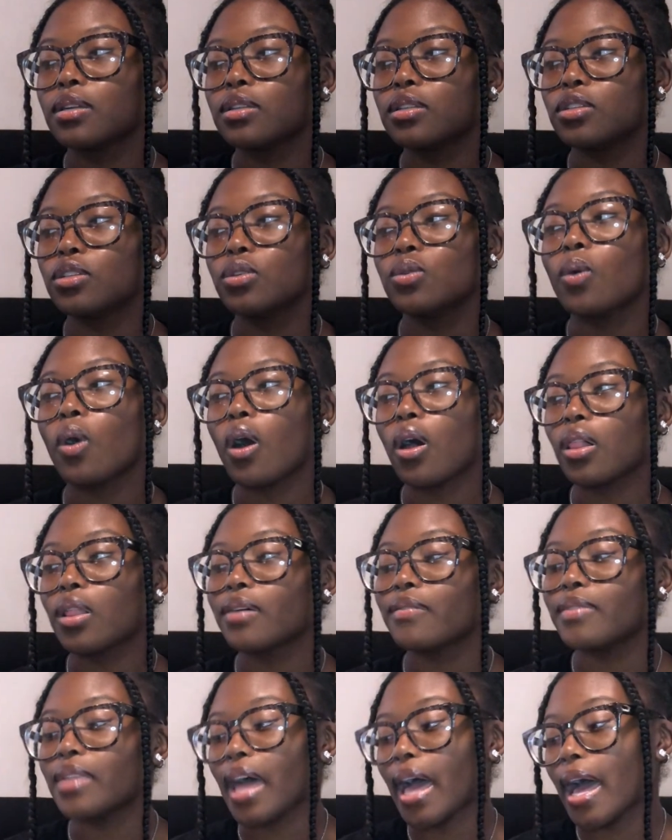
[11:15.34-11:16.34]
do all
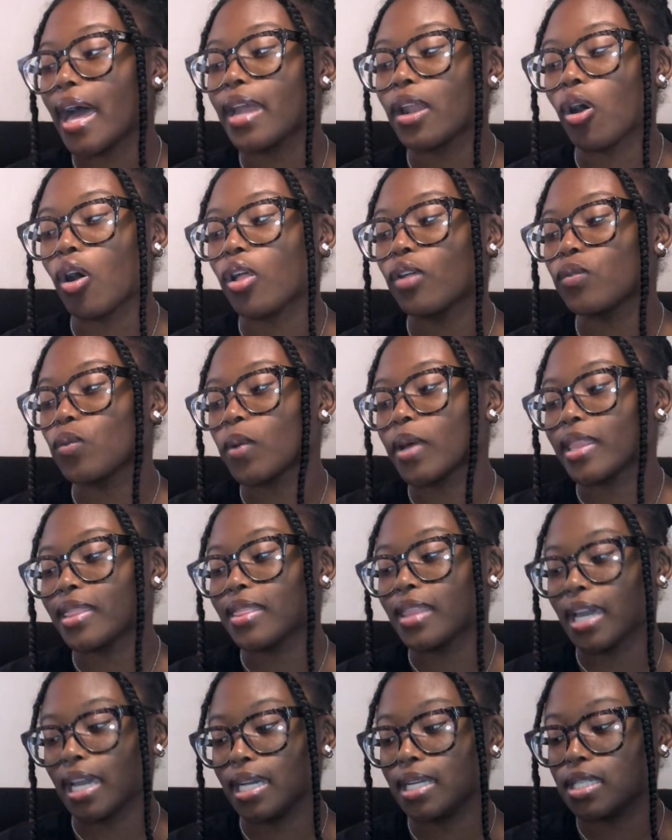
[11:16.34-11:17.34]
of that, all of what
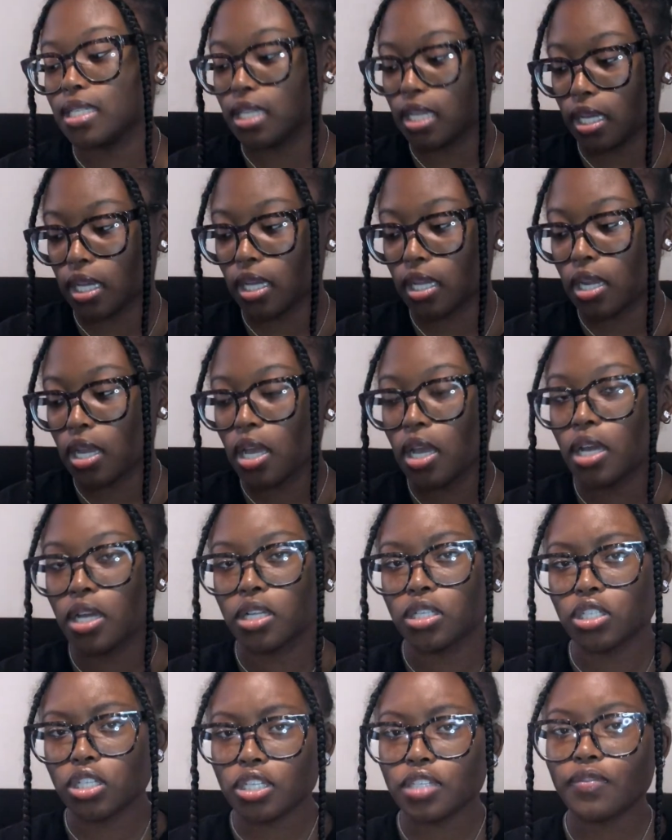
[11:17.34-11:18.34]
they did,
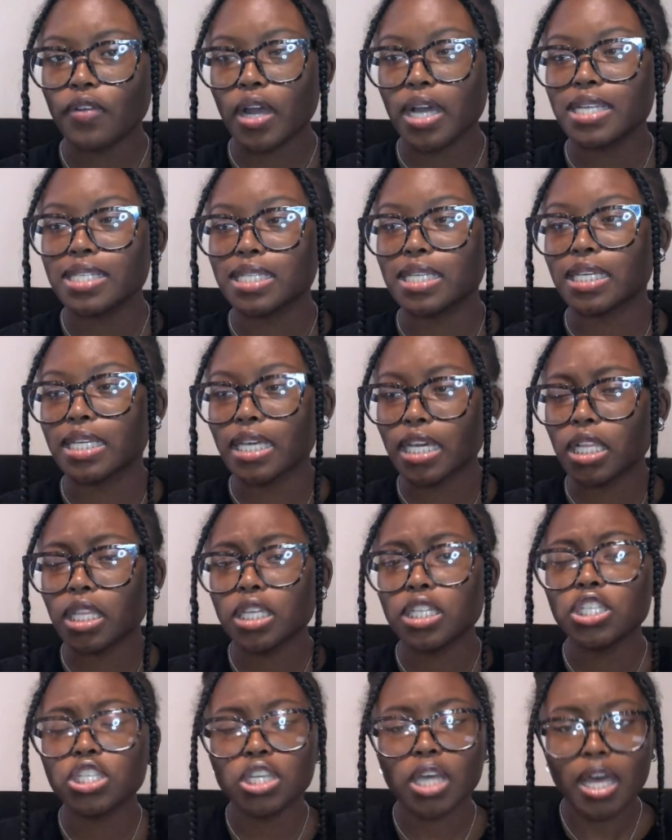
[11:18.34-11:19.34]
just for us to kill
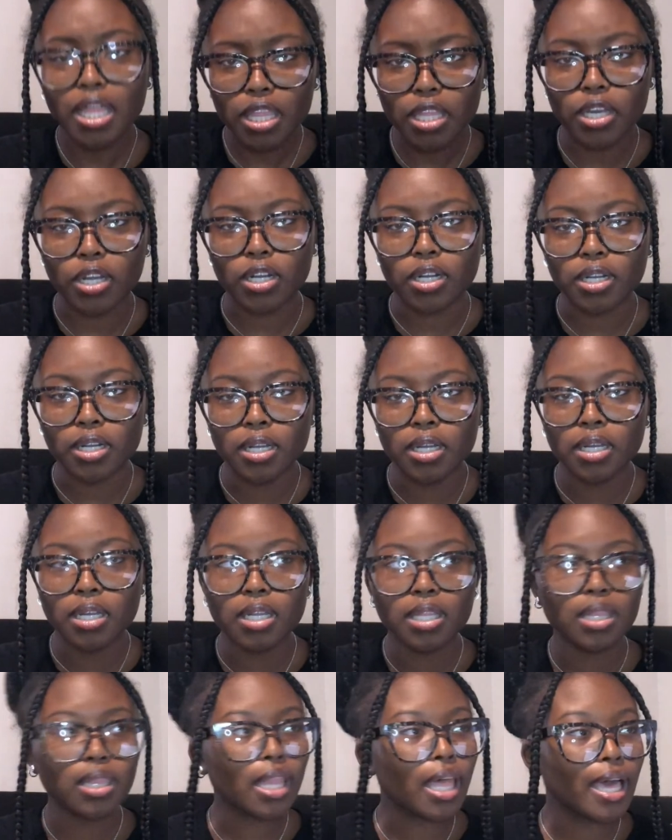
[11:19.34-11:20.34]
each other.
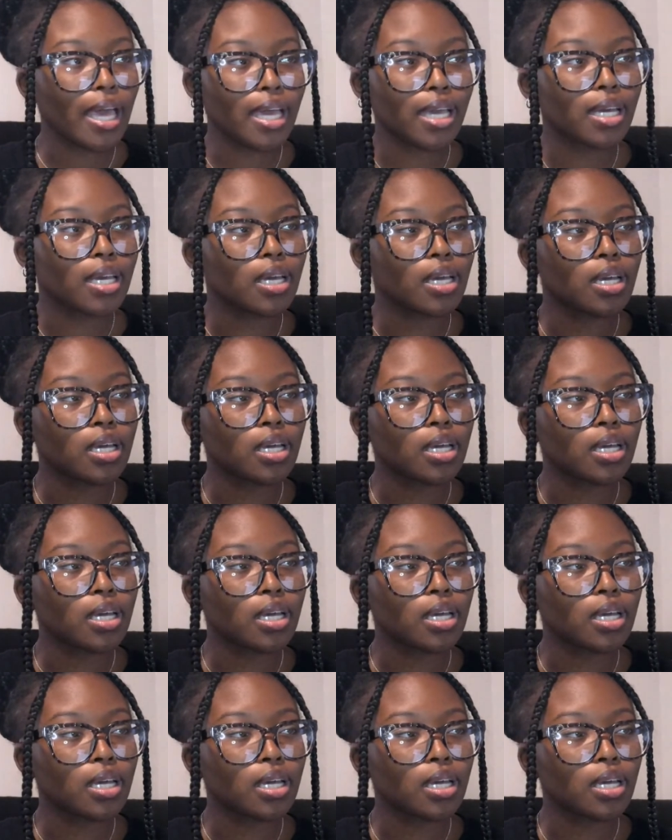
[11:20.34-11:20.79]
Like,